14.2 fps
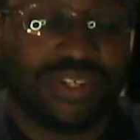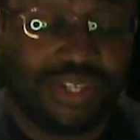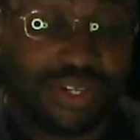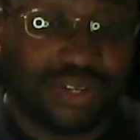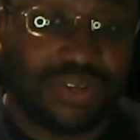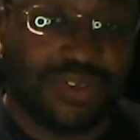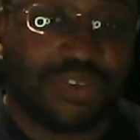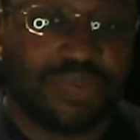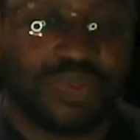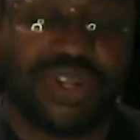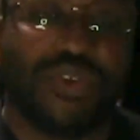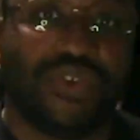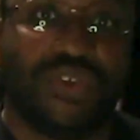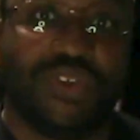You know those
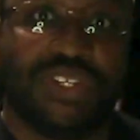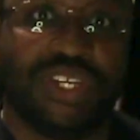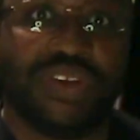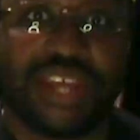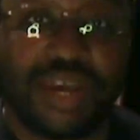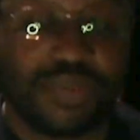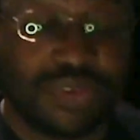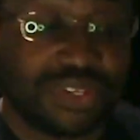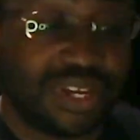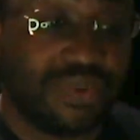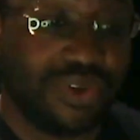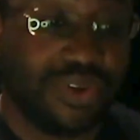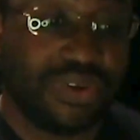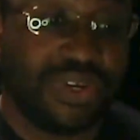bundles you see on Amazon
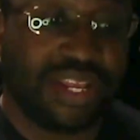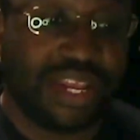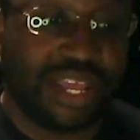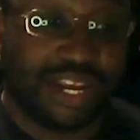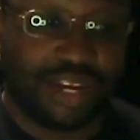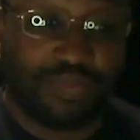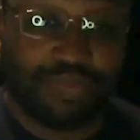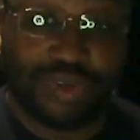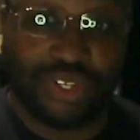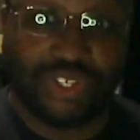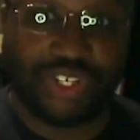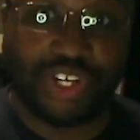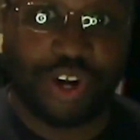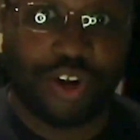where you get like a bunch
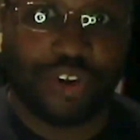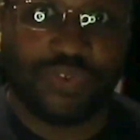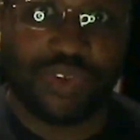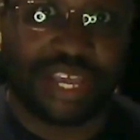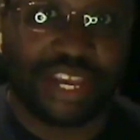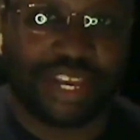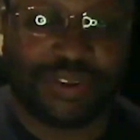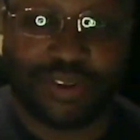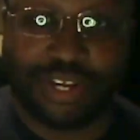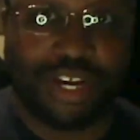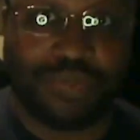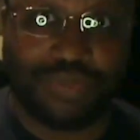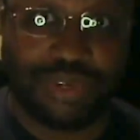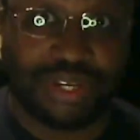of cars for like a
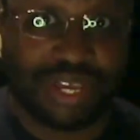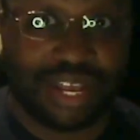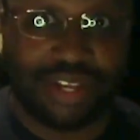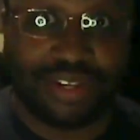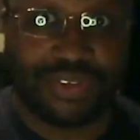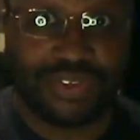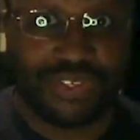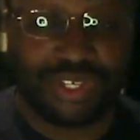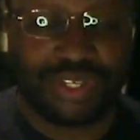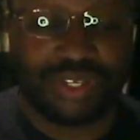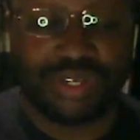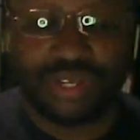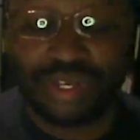couple of dollars and